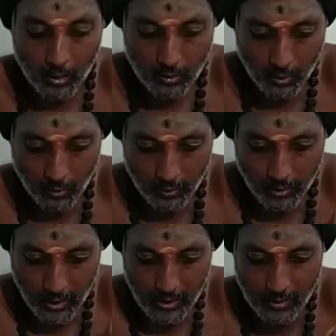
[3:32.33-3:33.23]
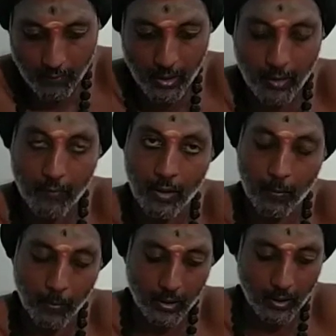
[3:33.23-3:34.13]
So that is very, very
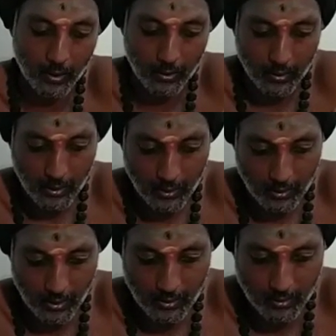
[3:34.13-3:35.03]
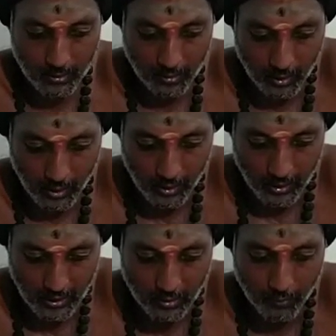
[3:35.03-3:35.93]
important. The
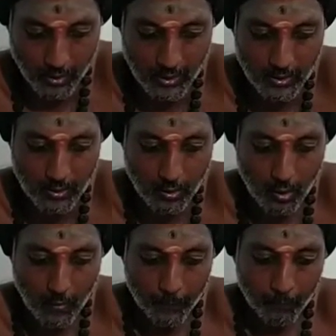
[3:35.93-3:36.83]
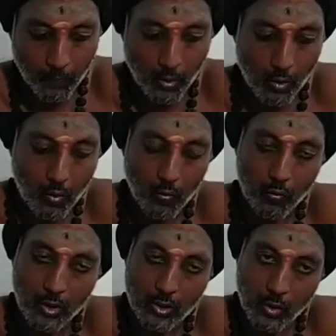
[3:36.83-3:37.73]
next one is
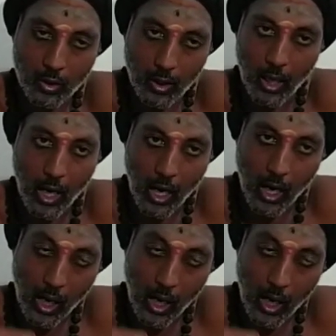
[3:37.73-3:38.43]
we should